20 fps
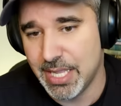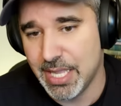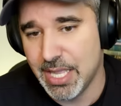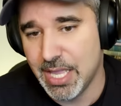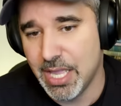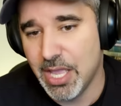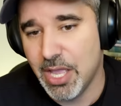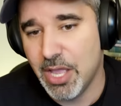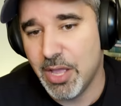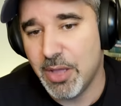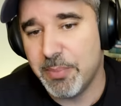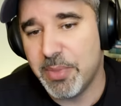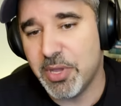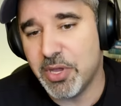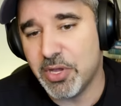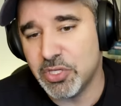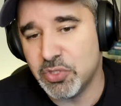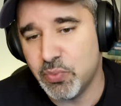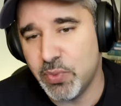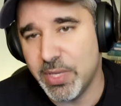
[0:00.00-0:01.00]
Yes.
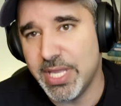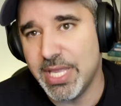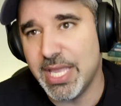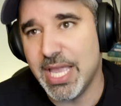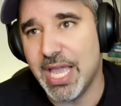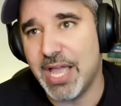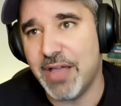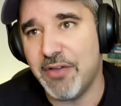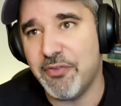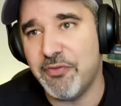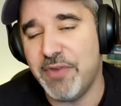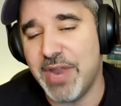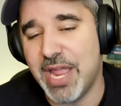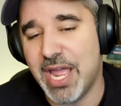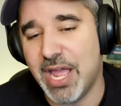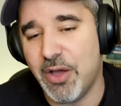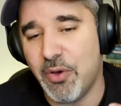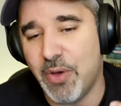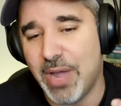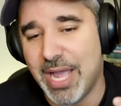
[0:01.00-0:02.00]
Because we have
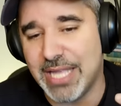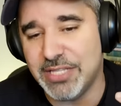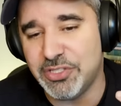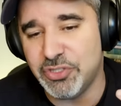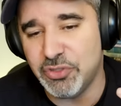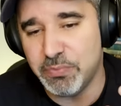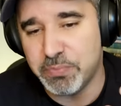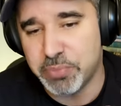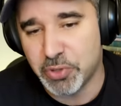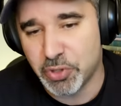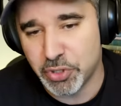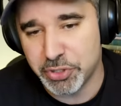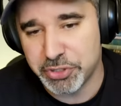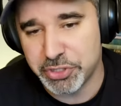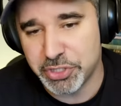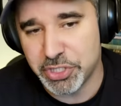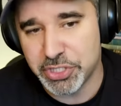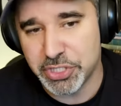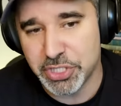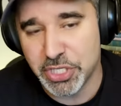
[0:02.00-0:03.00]
now had to
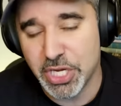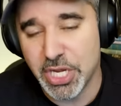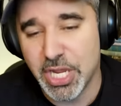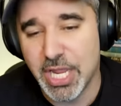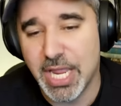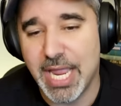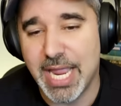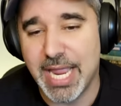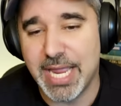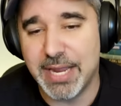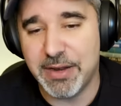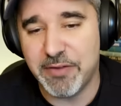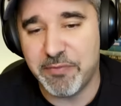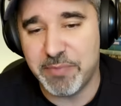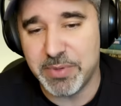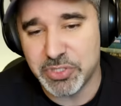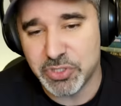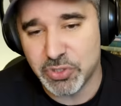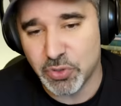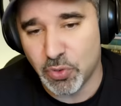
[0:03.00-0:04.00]
purchase and have
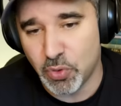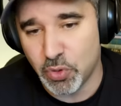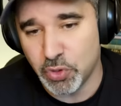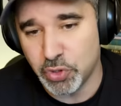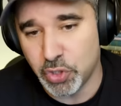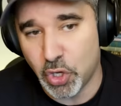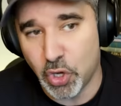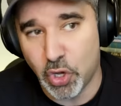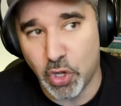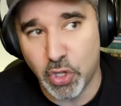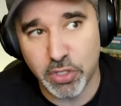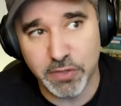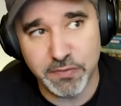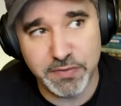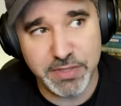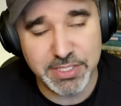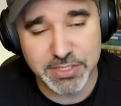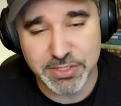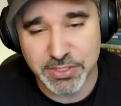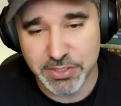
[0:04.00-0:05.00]
been sold all of
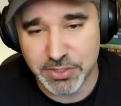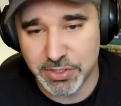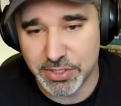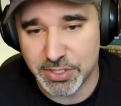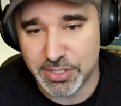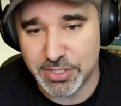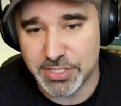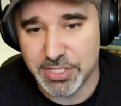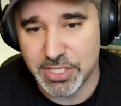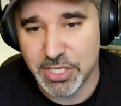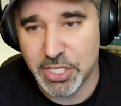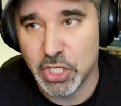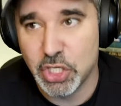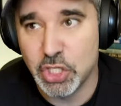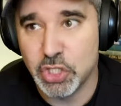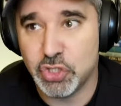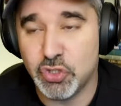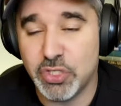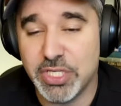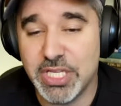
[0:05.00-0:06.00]
these goods
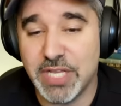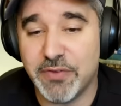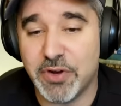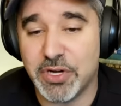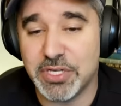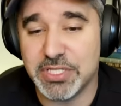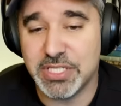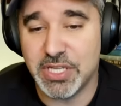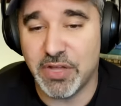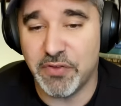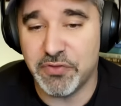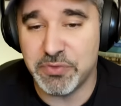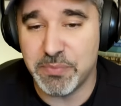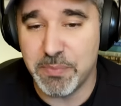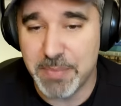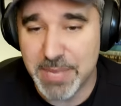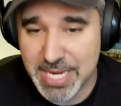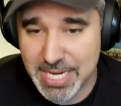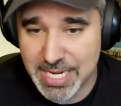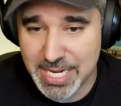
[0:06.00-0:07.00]
to give ourselves
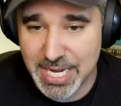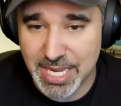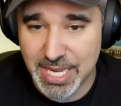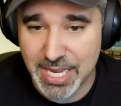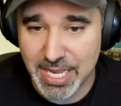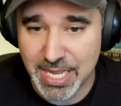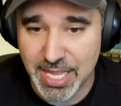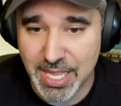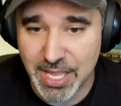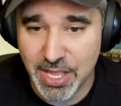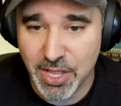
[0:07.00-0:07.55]
meaning